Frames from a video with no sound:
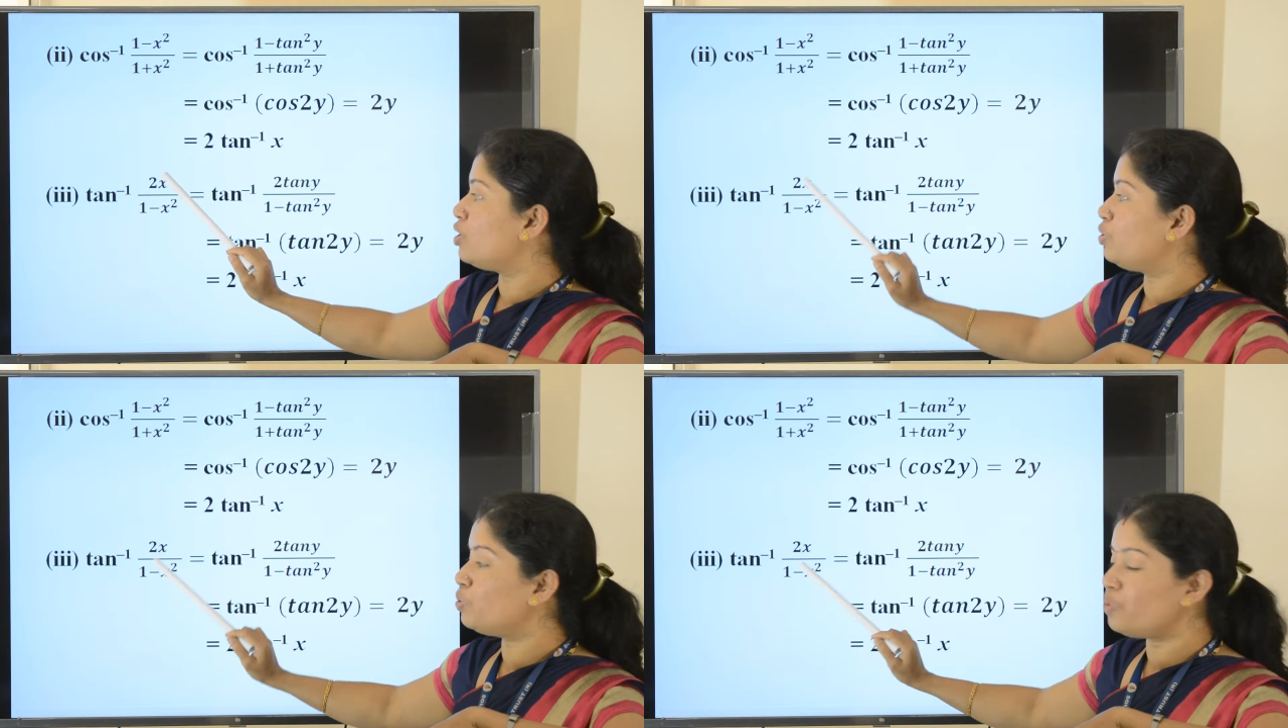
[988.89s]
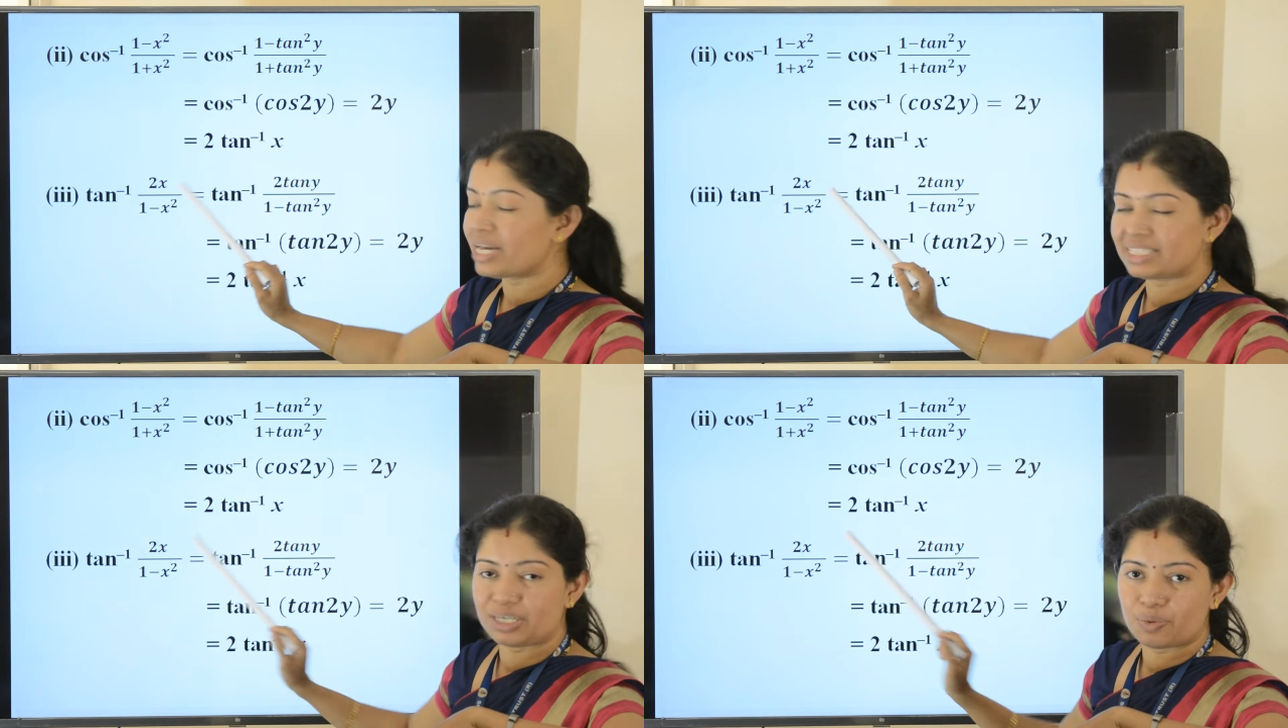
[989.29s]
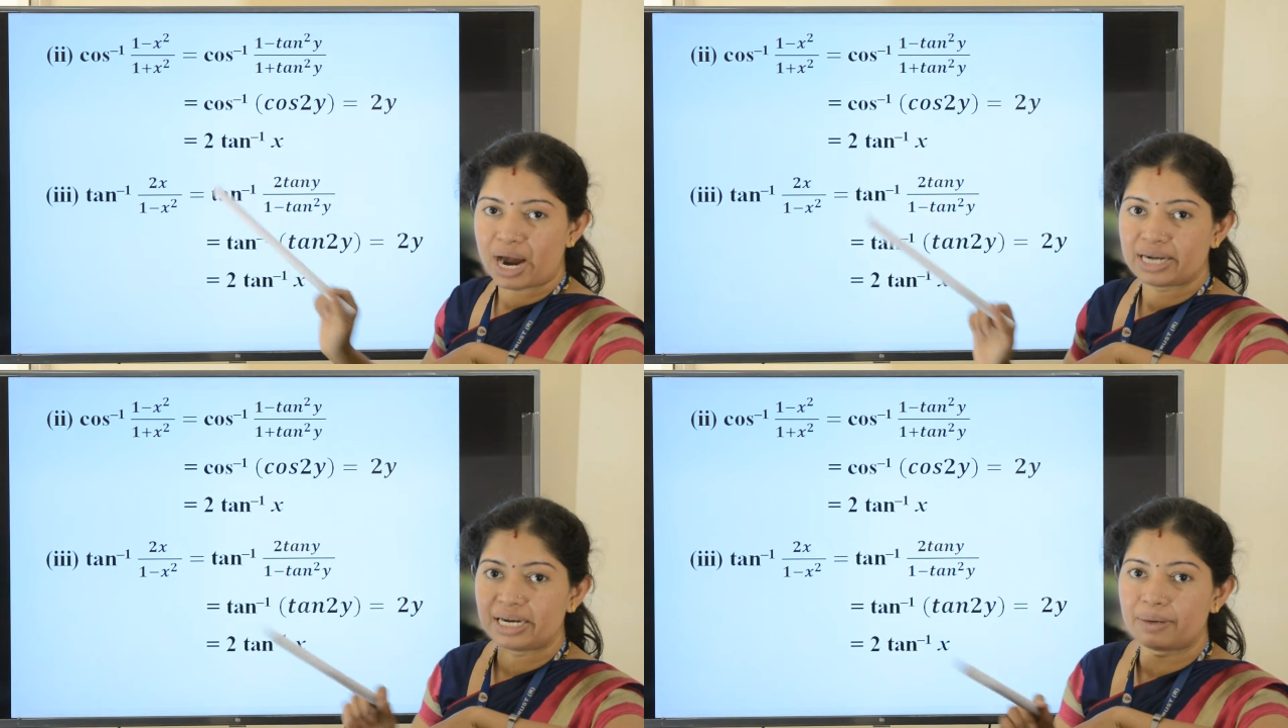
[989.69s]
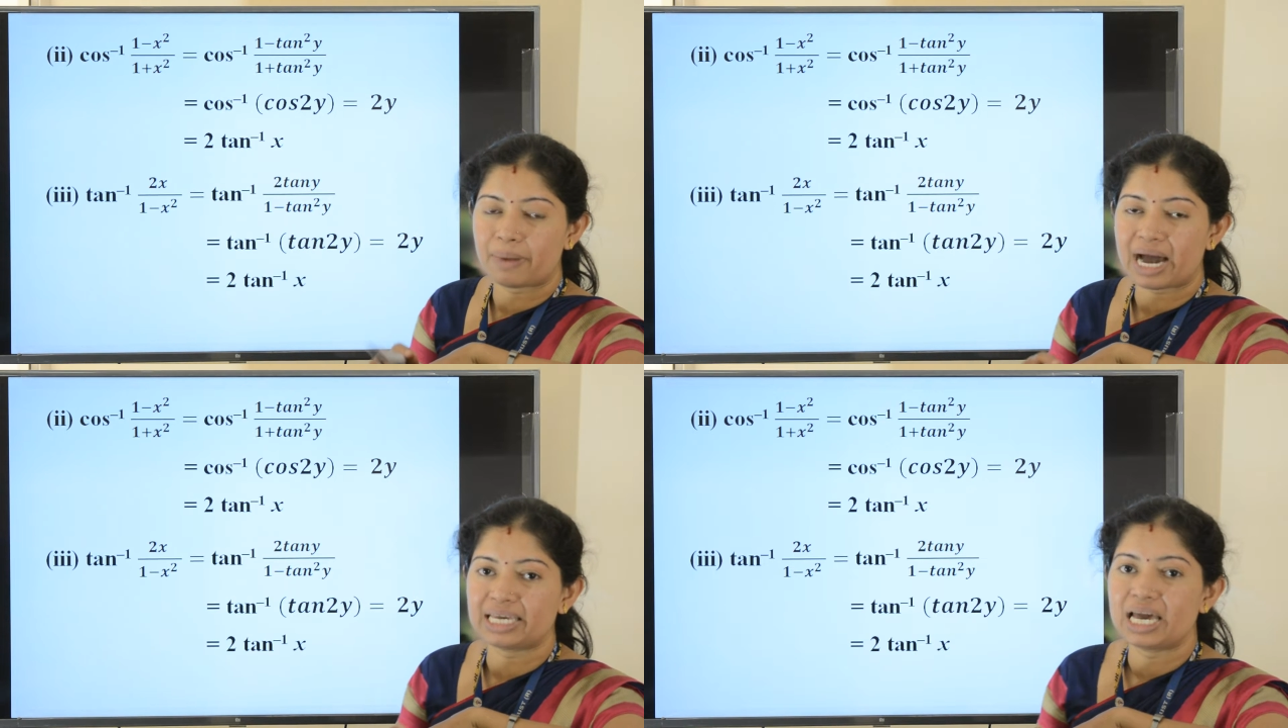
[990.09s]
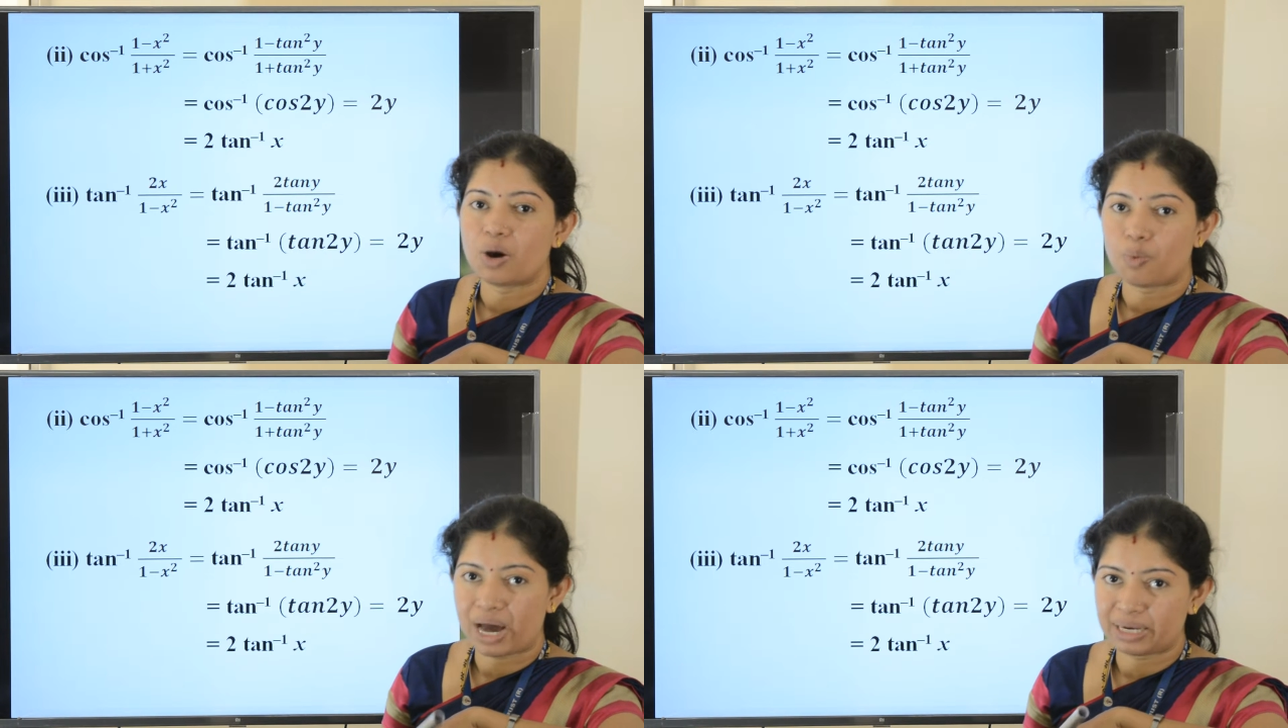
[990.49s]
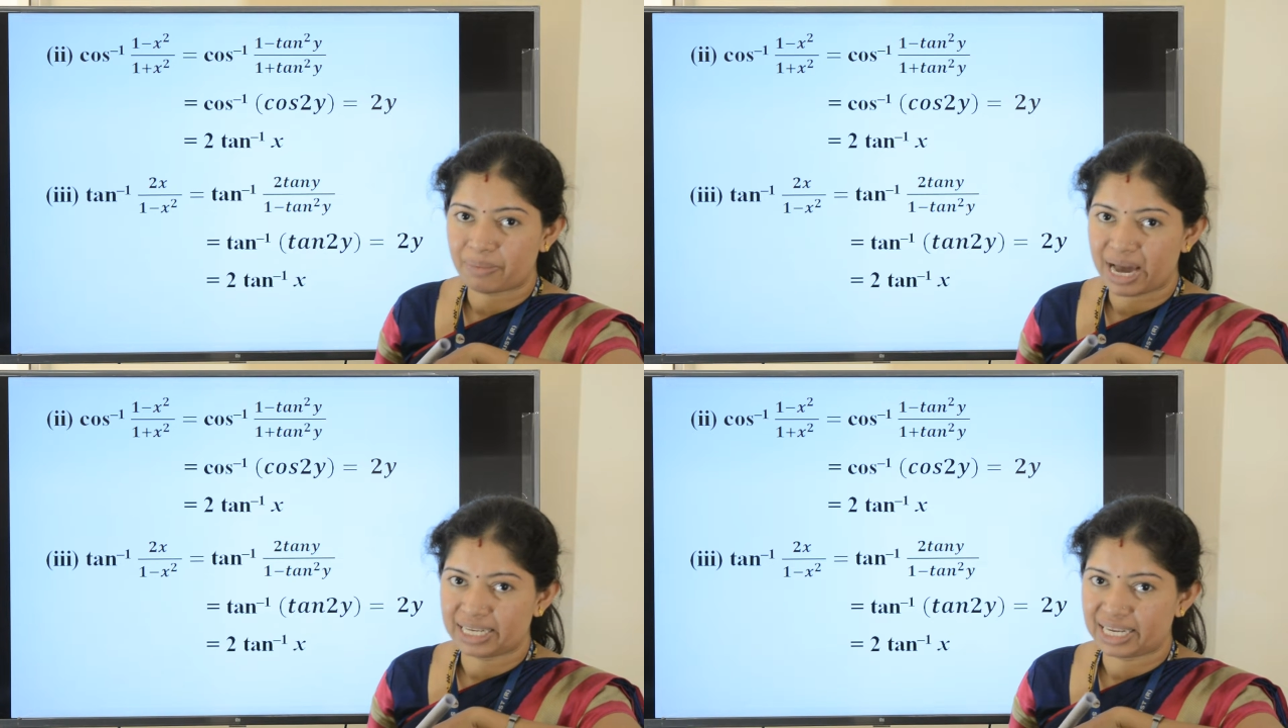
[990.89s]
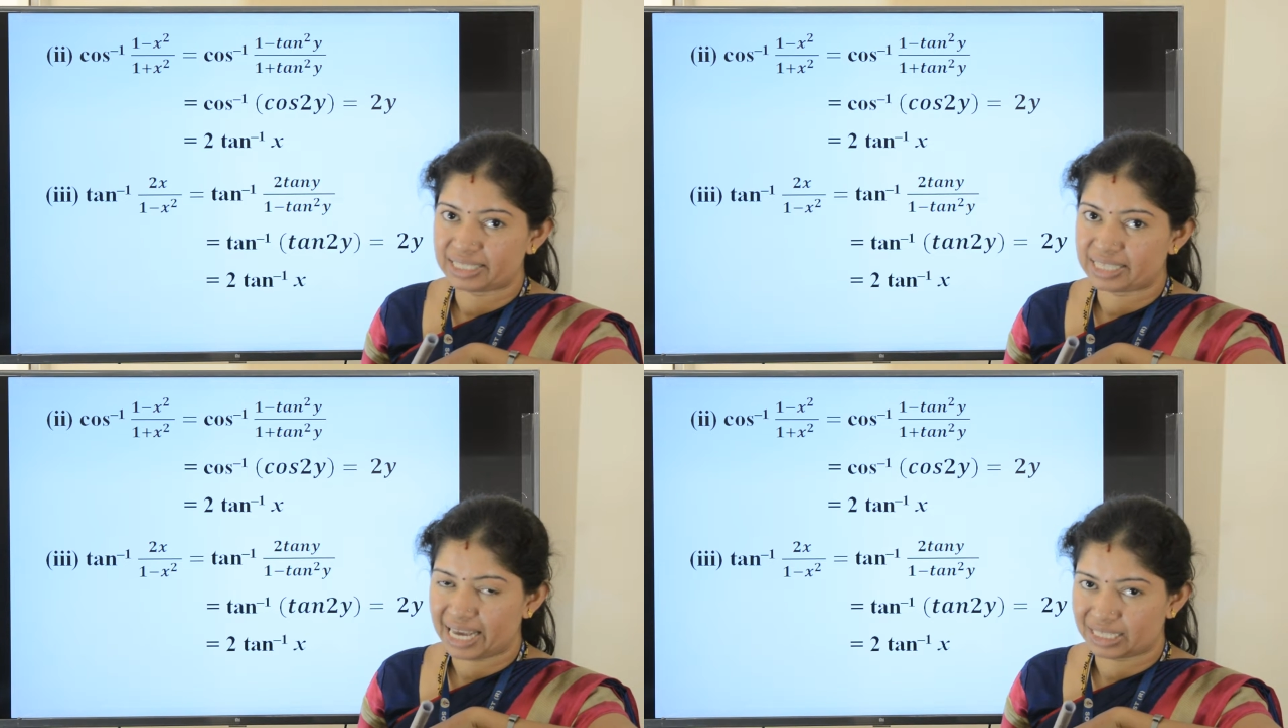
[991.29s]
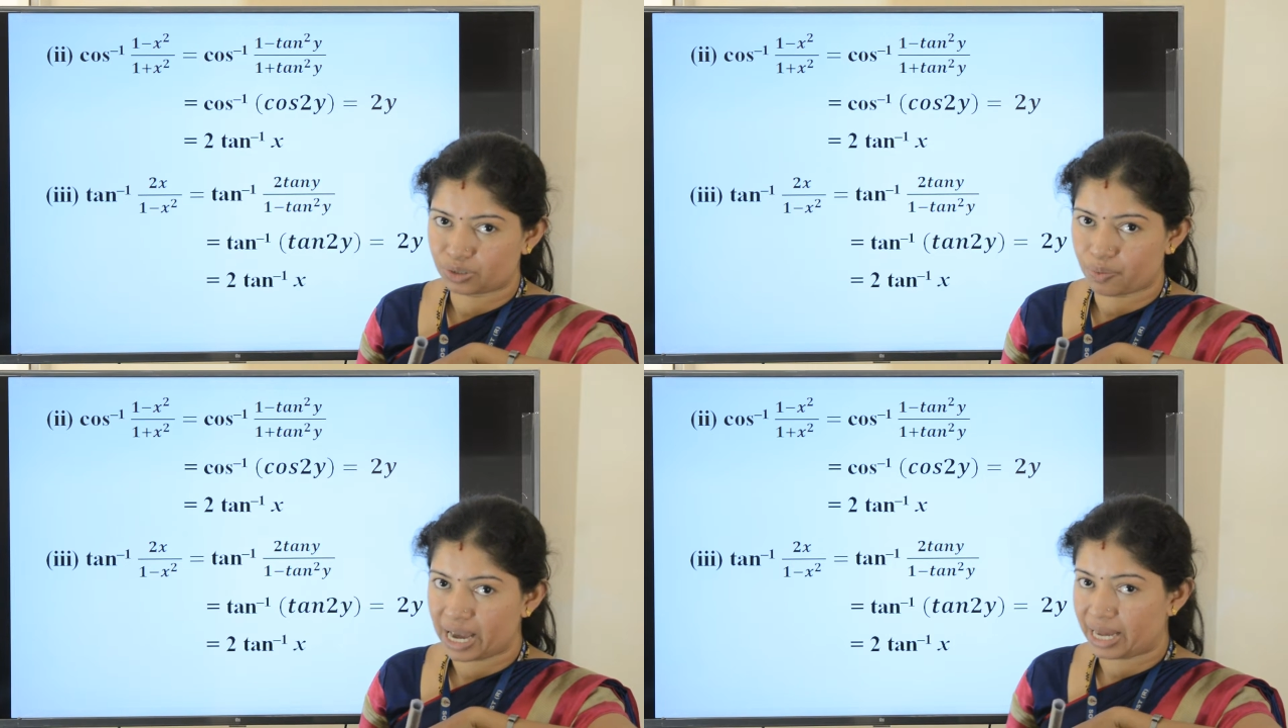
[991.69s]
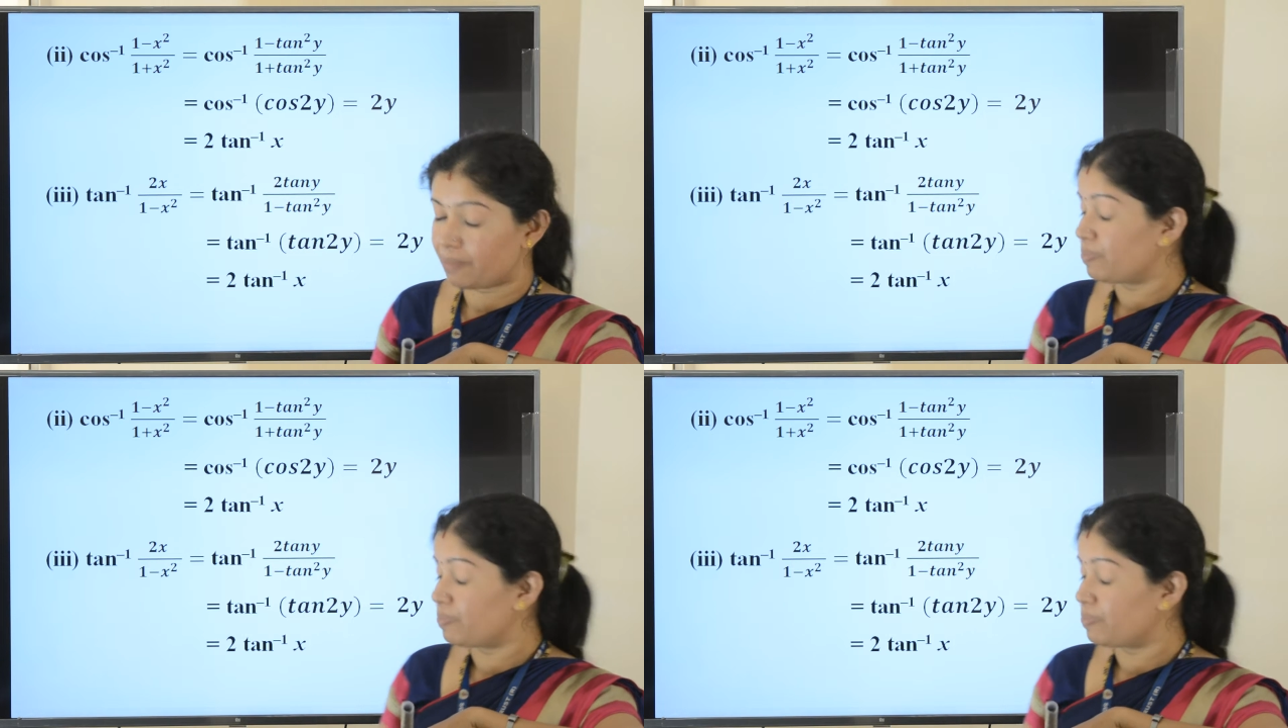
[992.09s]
2x divided by 1 minus x square.